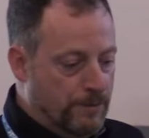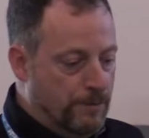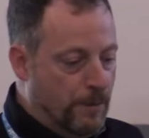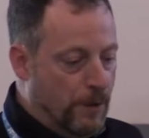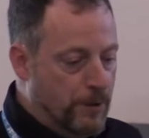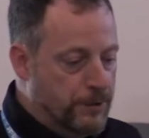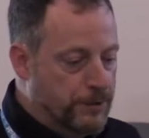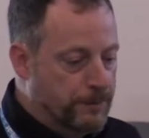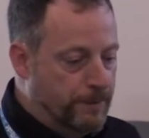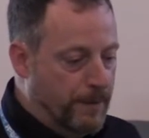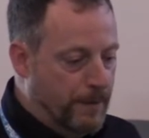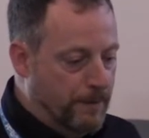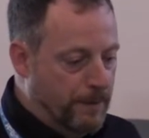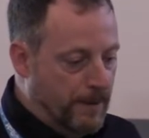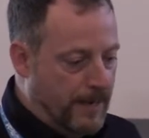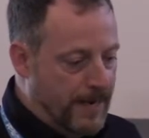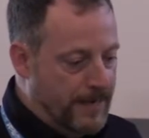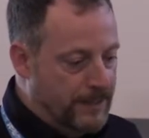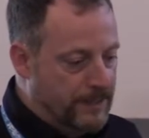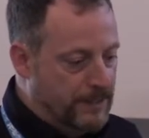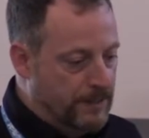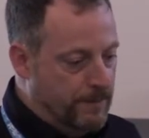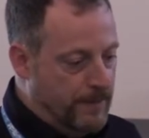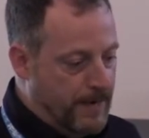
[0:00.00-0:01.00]
do most people
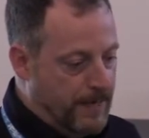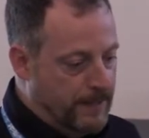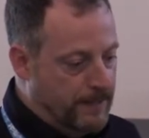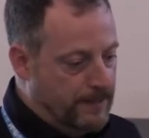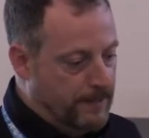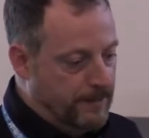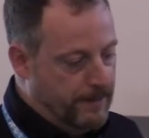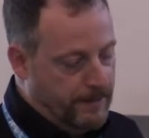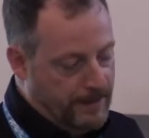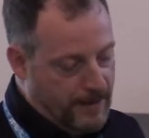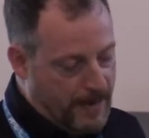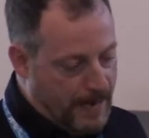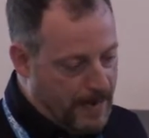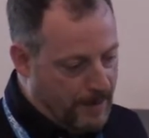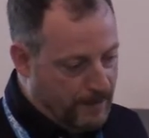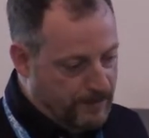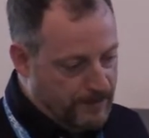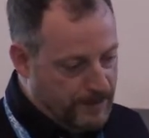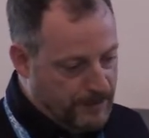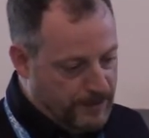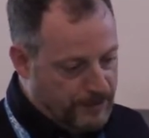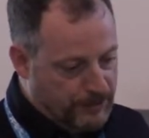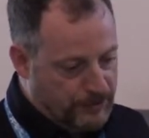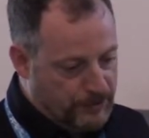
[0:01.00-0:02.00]
estimate it? And how
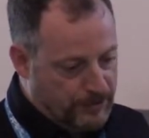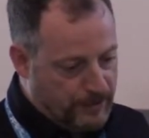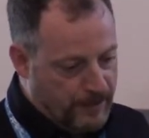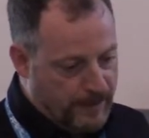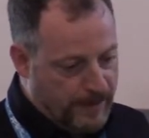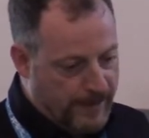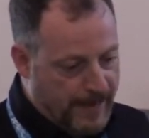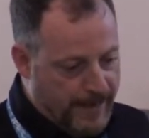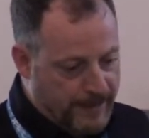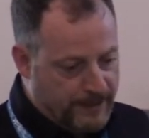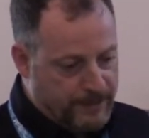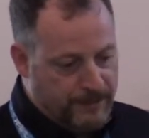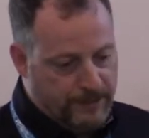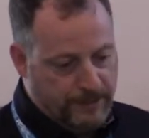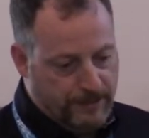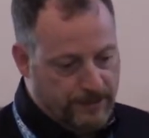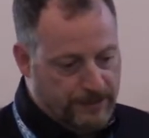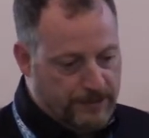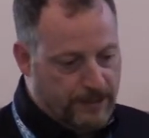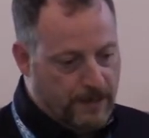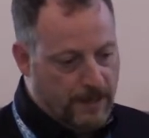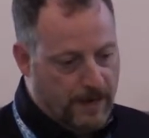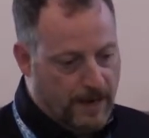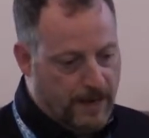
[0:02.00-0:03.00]
does
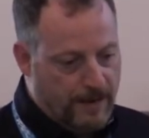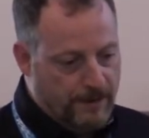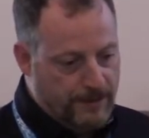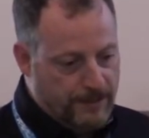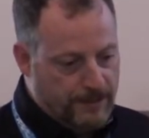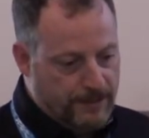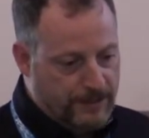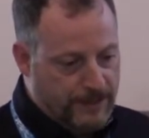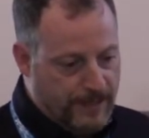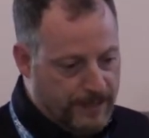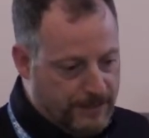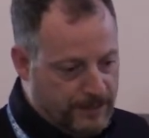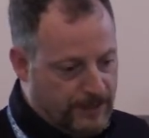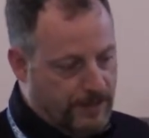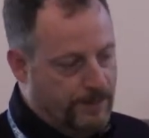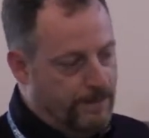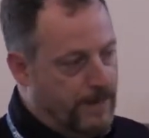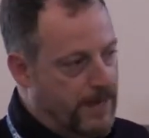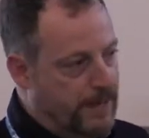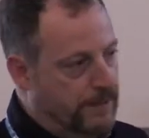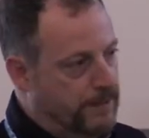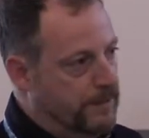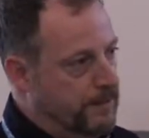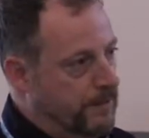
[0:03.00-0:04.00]
Alexios Galanos
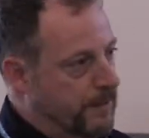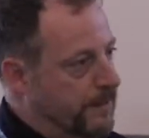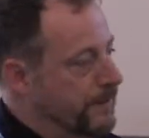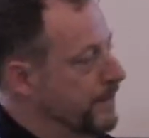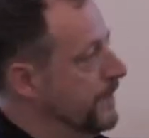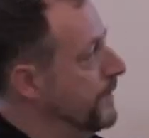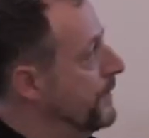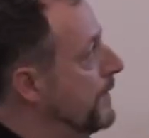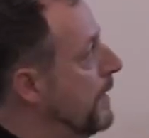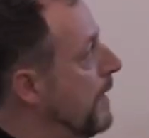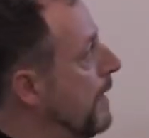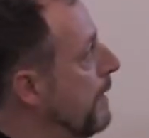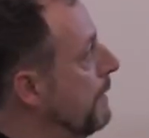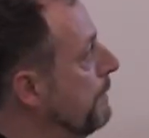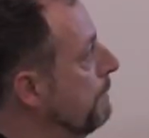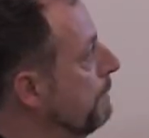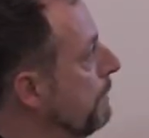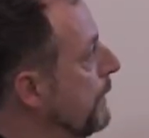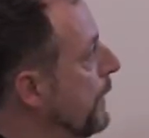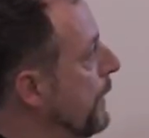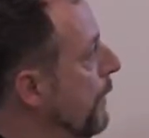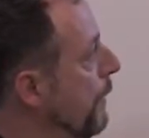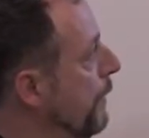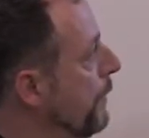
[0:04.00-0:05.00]
estimate it in his R
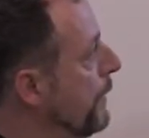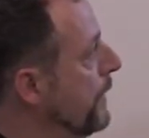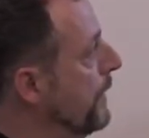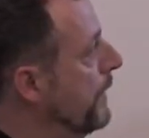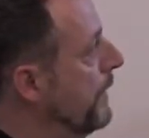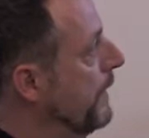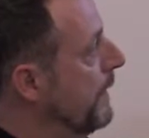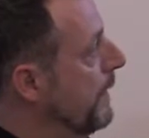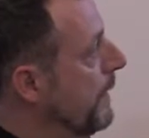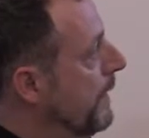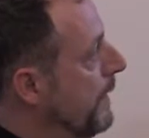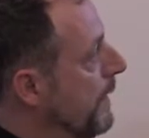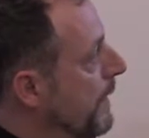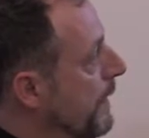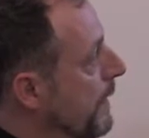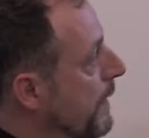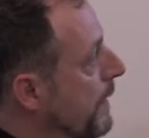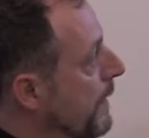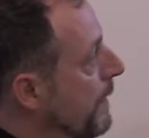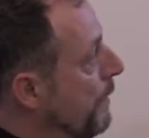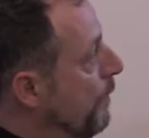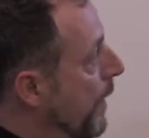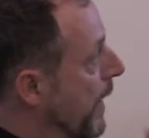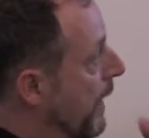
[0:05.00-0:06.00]
code?
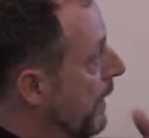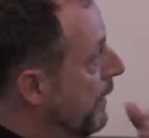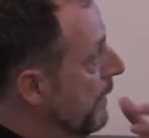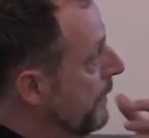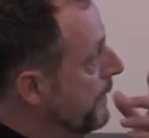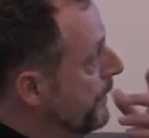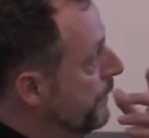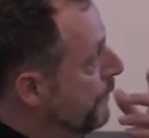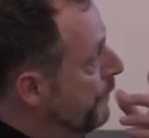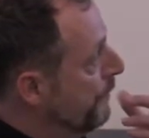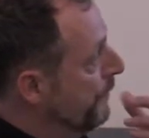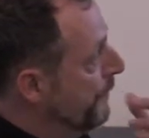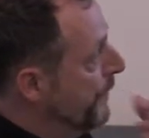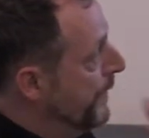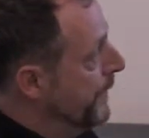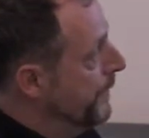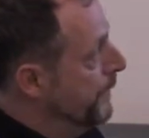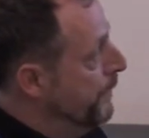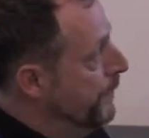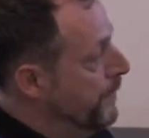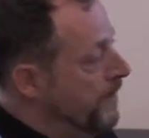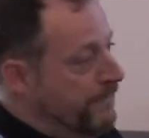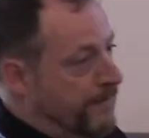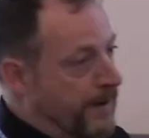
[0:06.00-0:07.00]
Well, you
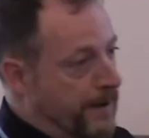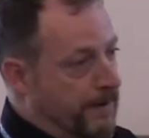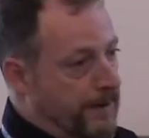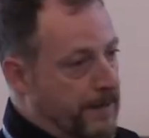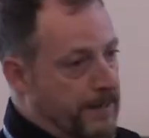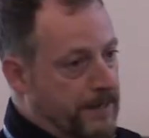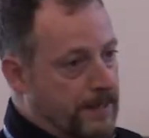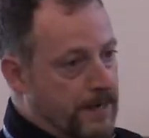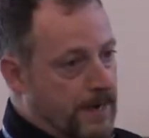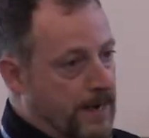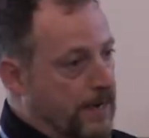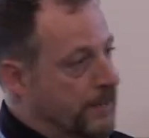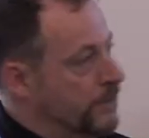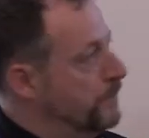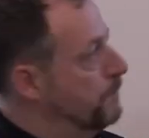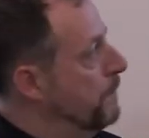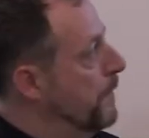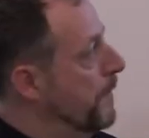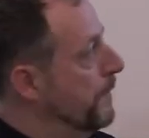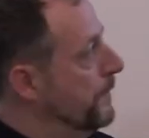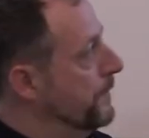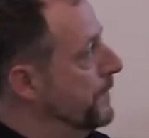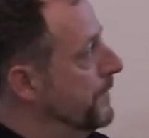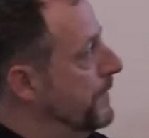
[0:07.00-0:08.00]
fit univariate Gauge
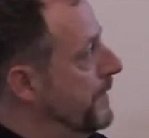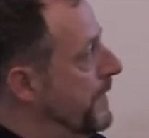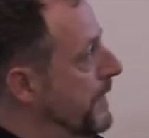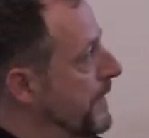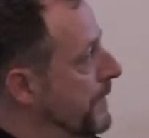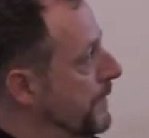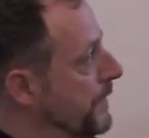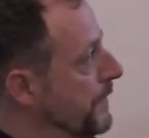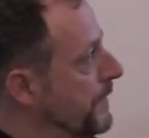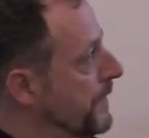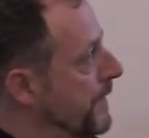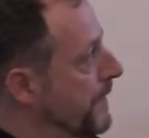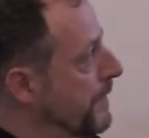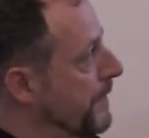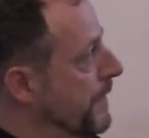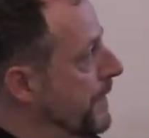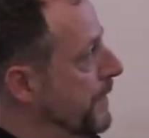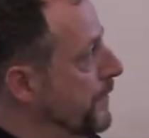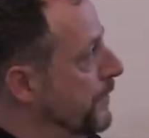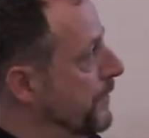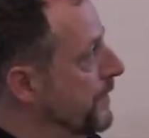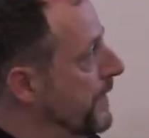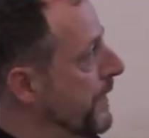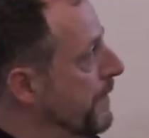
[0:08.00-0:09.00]
models to each
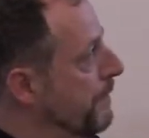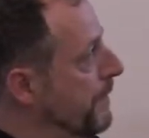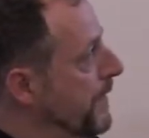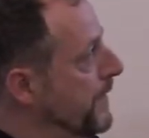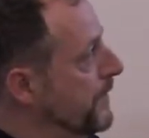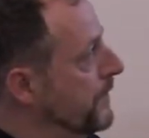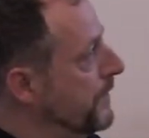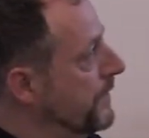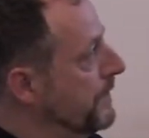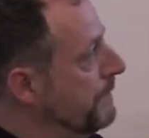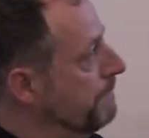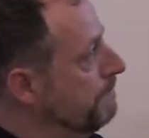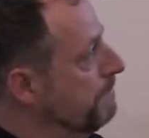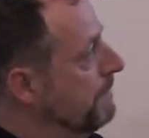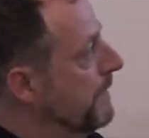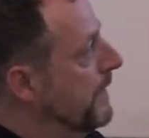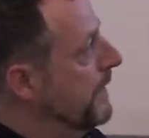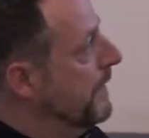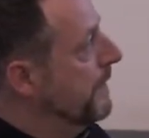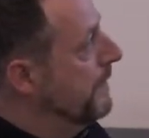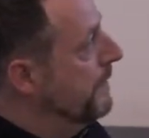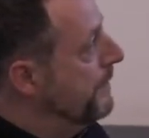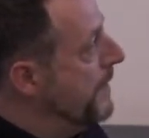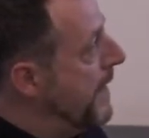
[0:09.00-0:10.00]
series.
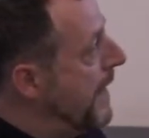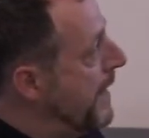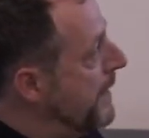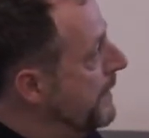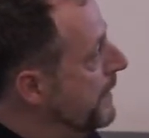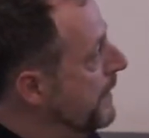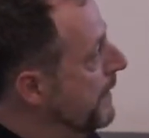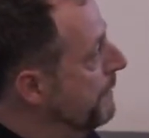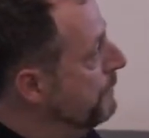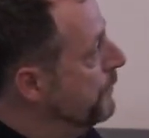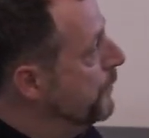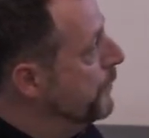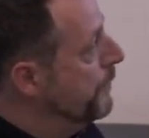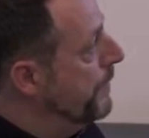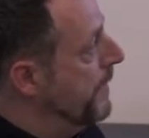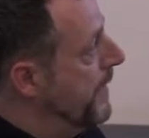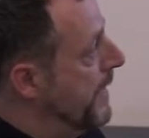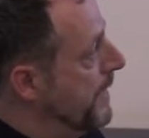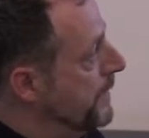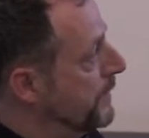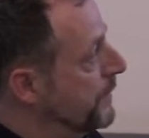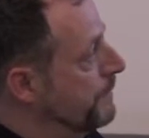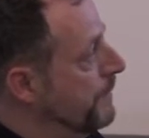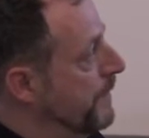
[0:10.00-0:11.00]
That gives you an
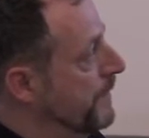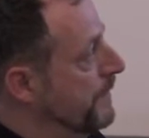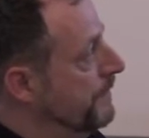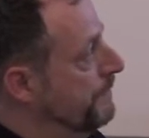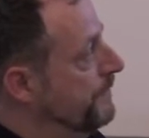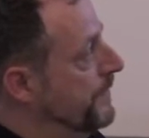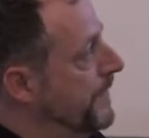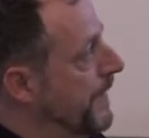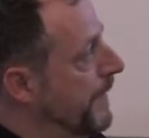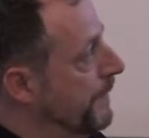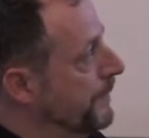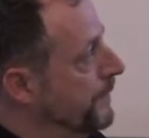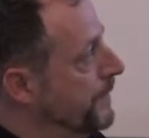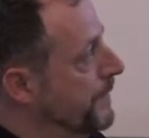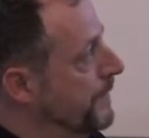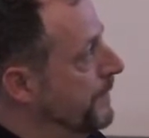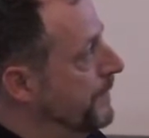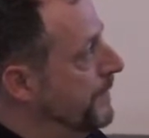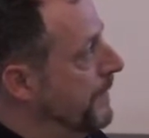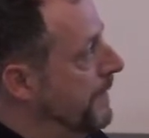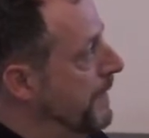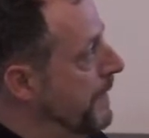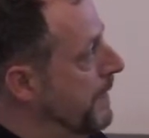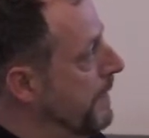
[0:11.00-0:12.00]
estimate of delta
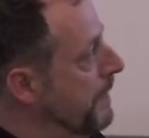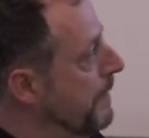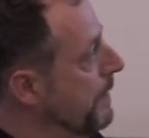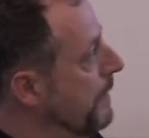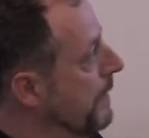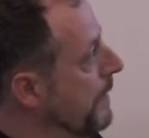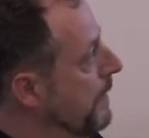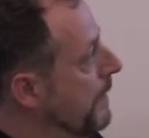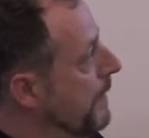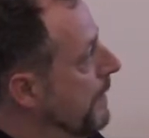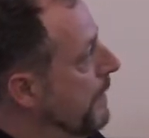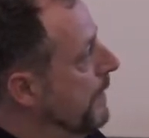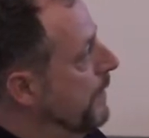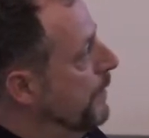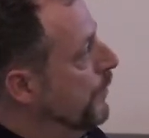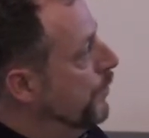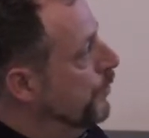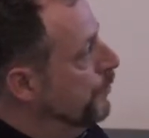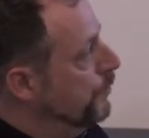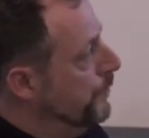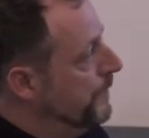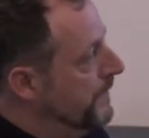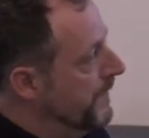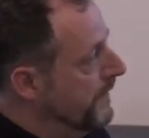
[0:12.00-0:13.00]
t.
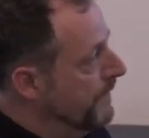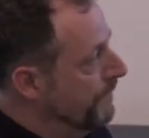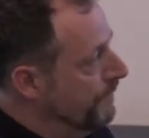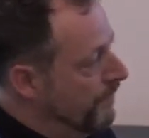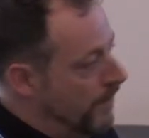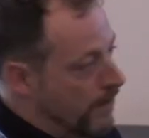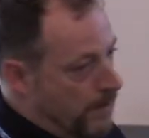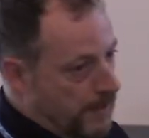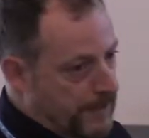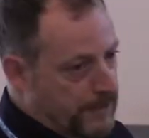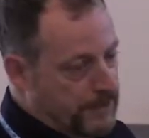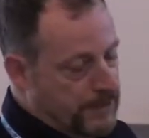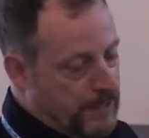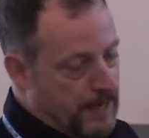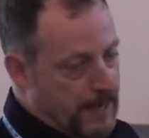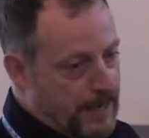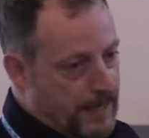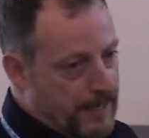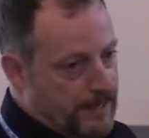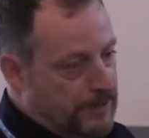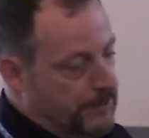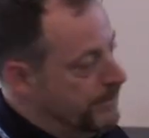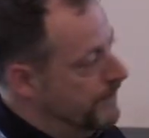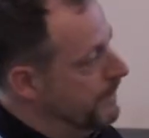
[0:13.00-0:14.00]
You
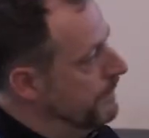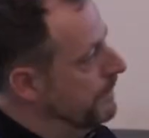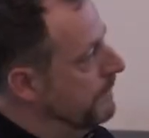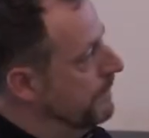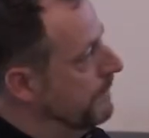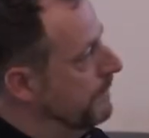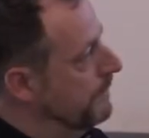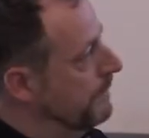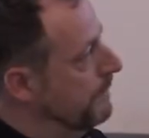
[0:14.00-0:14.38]
devolatize,